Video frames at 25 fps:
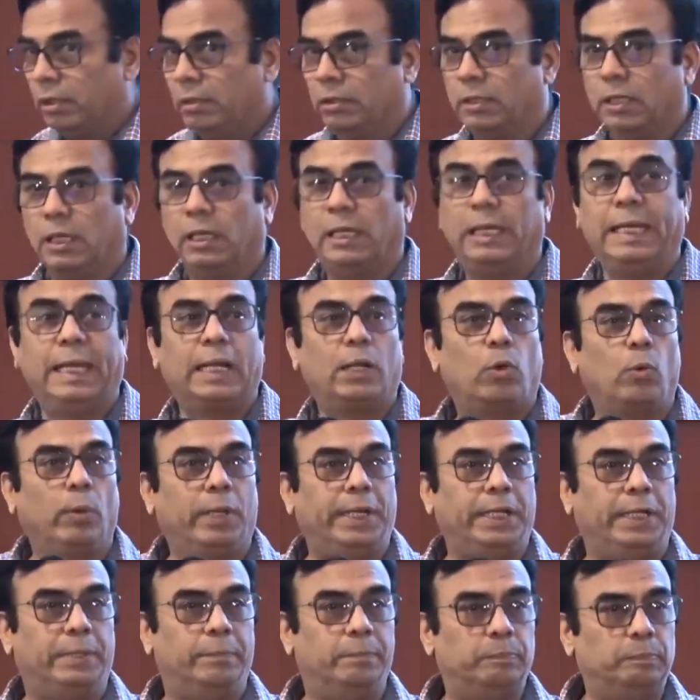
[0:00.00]
the
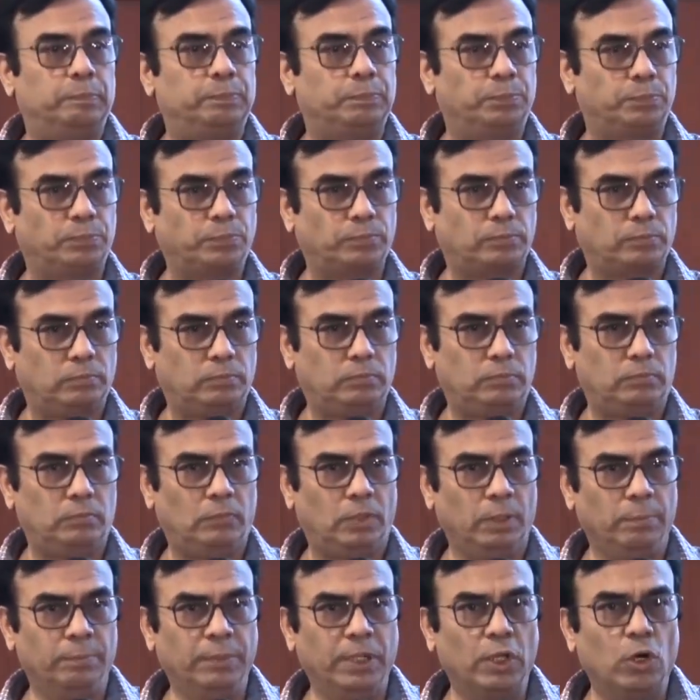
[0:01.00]
liquidity.
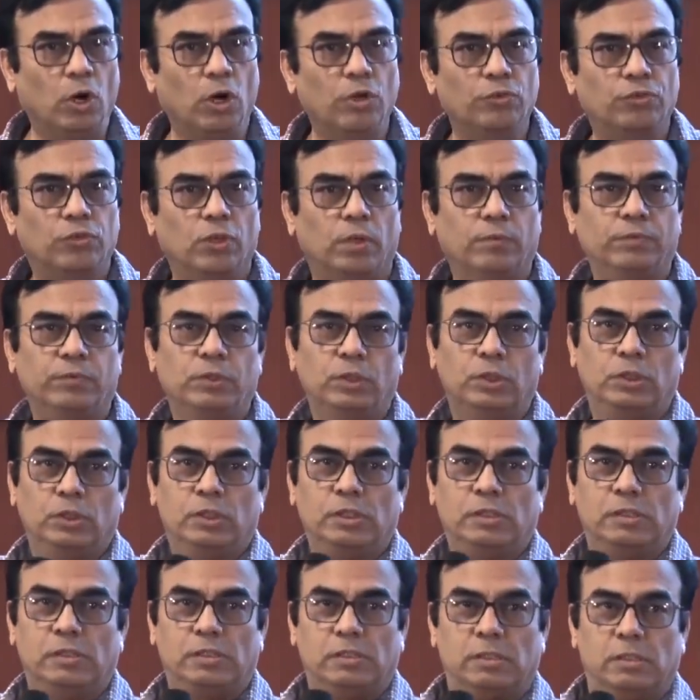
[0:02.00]
Because of
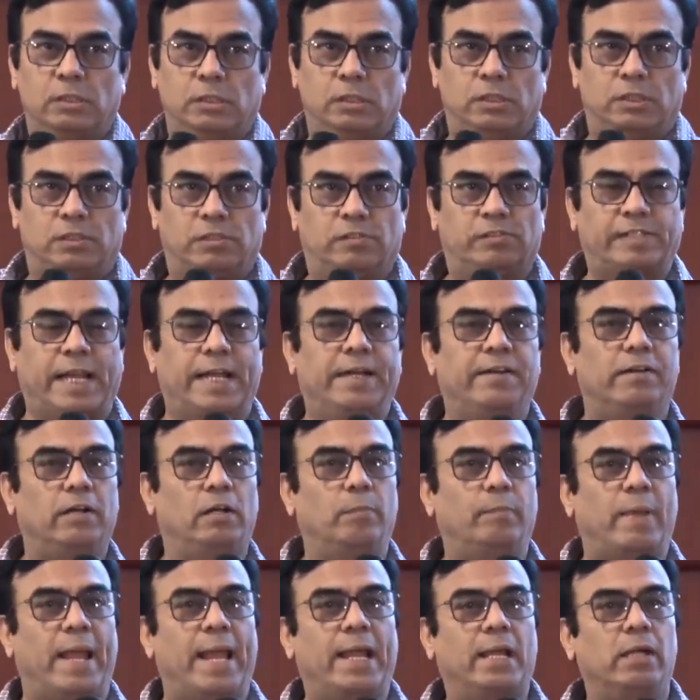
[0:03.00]
central
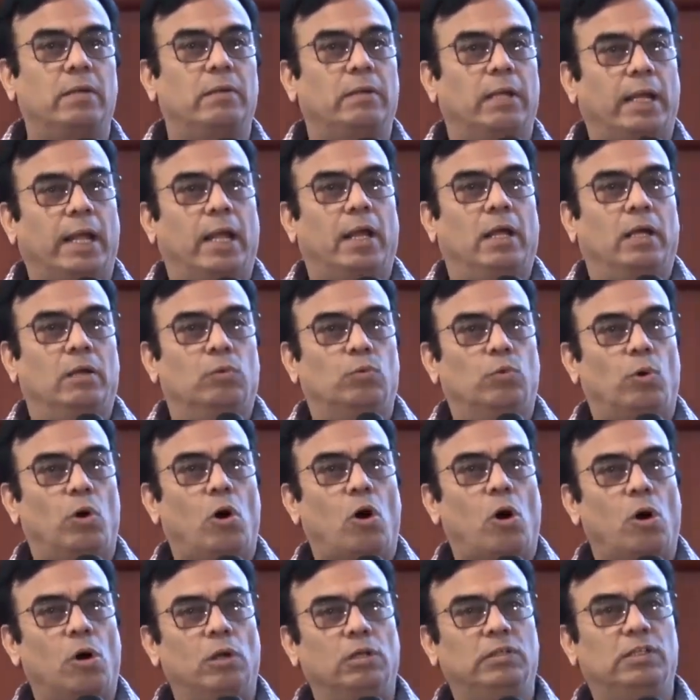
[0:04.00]
bank,
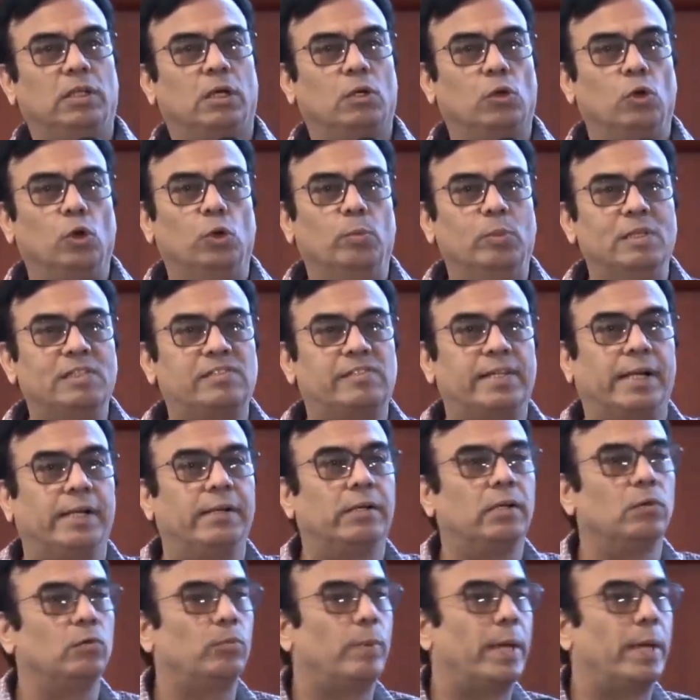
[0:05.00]
all the global central